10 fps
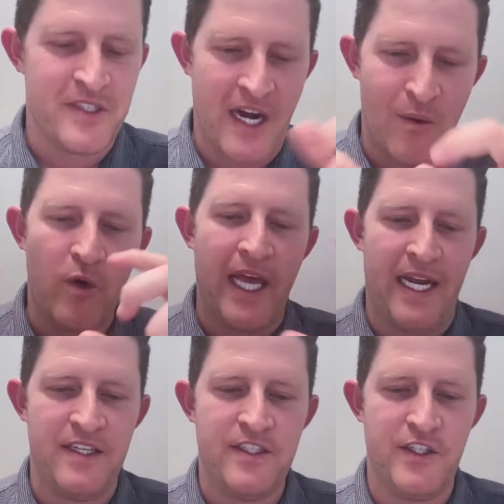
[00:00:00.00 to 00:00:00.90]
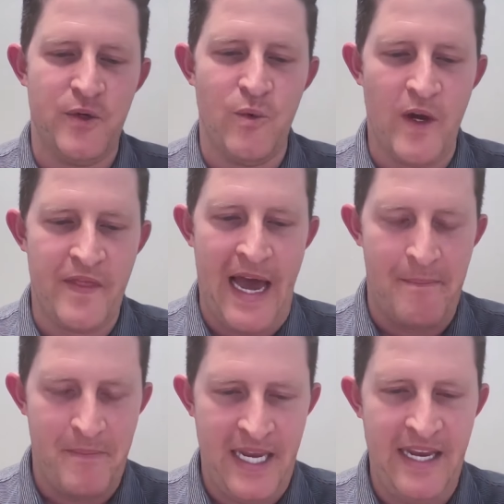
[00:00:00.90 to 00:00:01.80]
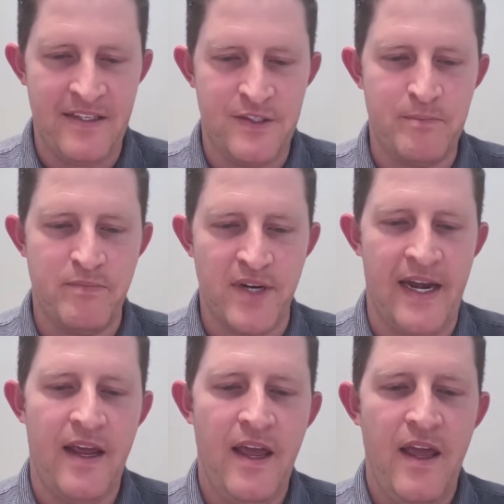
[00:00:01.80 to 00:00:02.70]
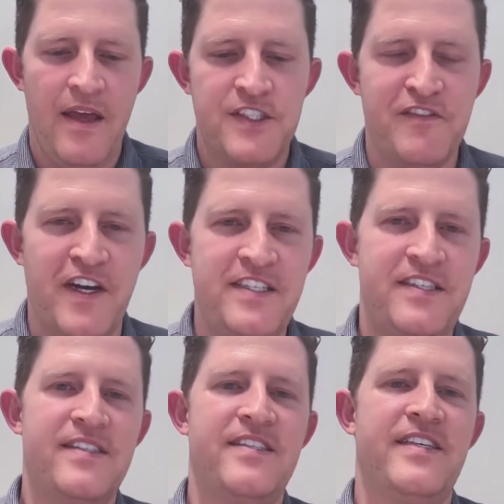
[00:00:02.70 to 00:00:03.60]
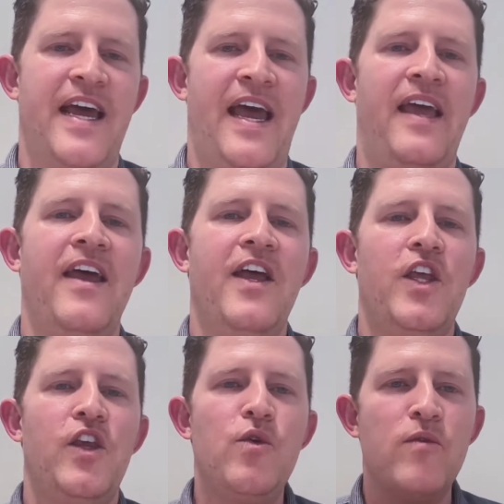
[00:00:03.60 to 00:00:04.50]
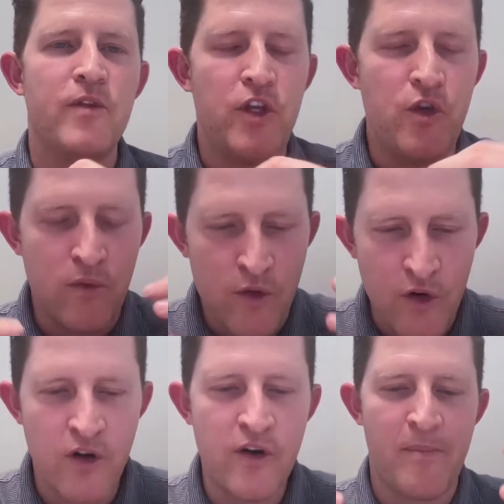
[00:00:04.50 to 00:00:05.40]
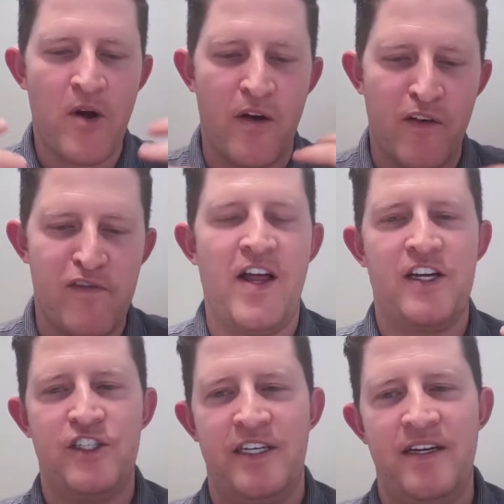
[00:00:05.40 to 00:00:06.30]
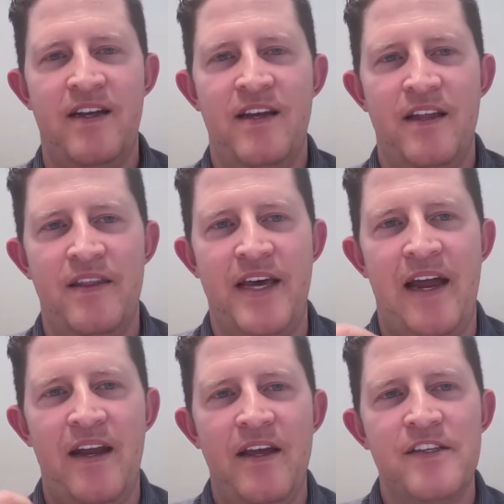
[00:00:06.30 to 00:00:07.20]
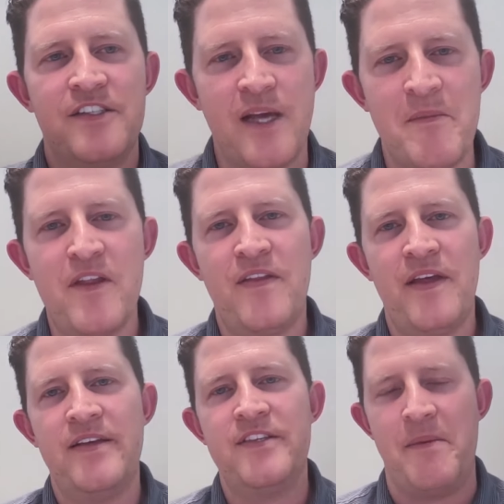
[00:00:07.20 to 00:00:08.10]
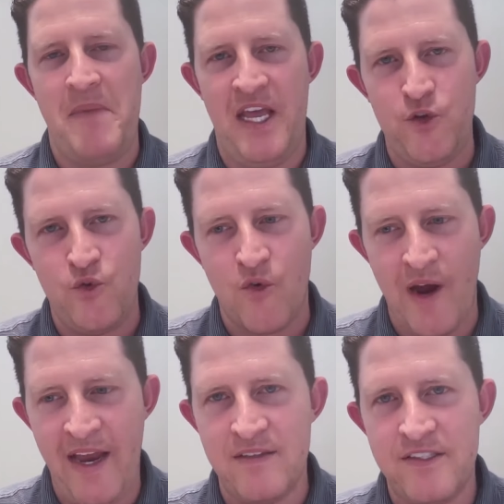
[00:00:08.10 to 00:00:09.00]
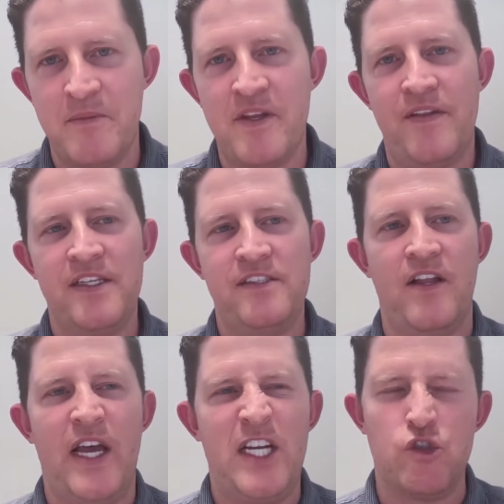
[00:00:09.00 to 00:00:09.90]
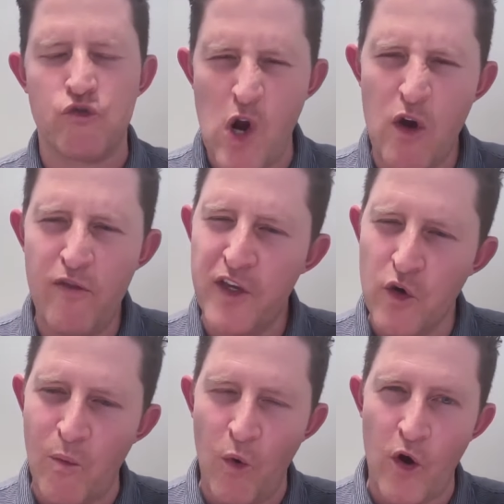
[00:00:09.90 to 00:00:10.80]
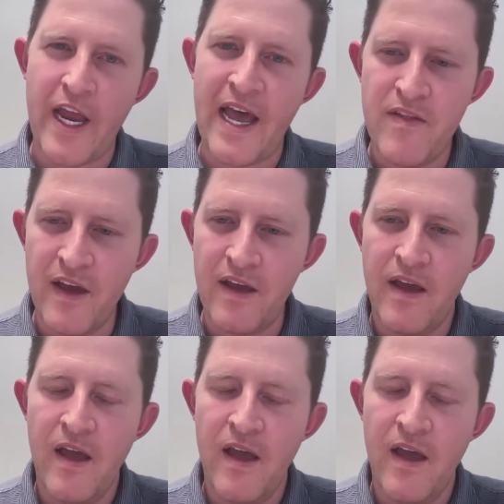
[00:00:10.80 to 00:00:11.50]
And I won't get into what that means, but suffice it to say, you learn upon reflection that some of the things that made you great, some of the things that drove your work ethic